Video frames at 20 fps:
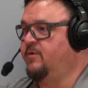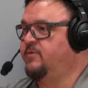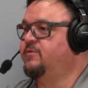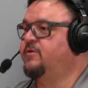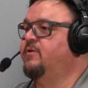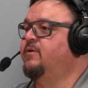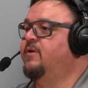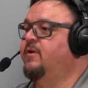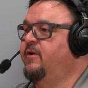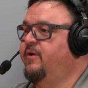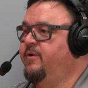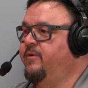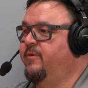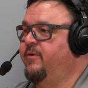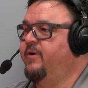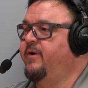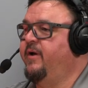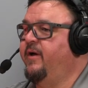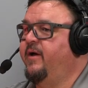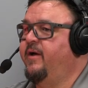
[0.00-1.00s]
Those are a little
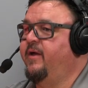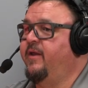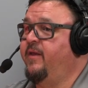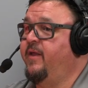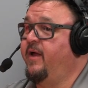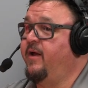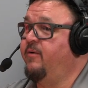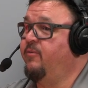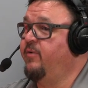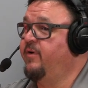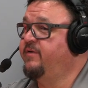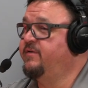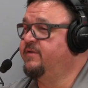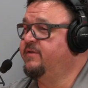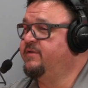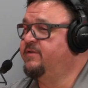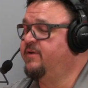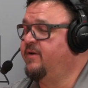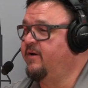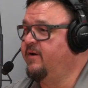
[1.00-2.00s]
newer, yeah. yeah. And they
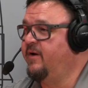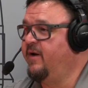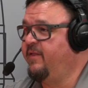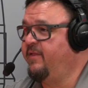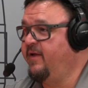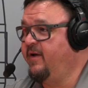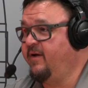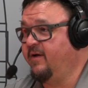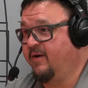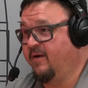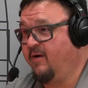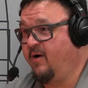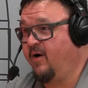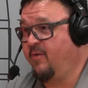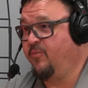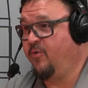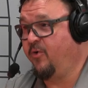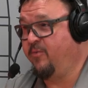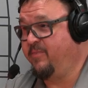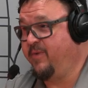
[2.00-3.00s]
originally started, I think, in a
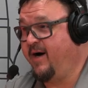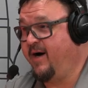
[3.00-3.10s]
cardboard